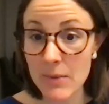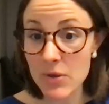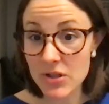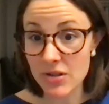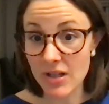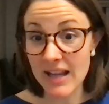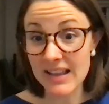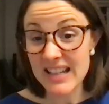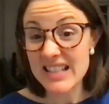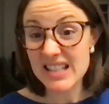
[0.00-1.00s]
would
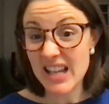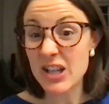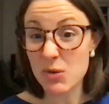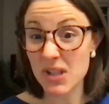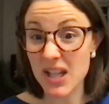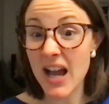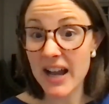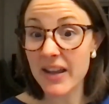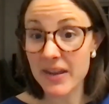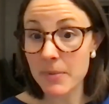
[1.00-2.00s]
at least let you
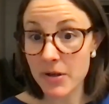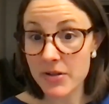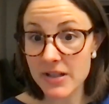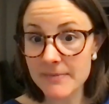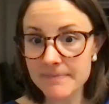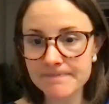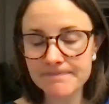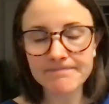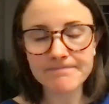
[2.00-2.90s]
rely on the person.